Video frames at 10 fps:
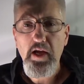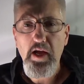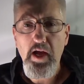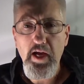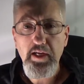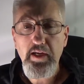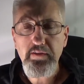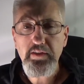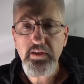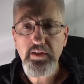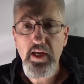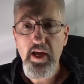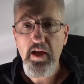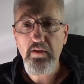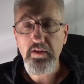I got this
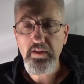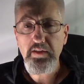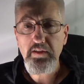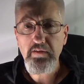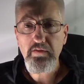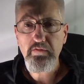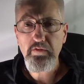talent for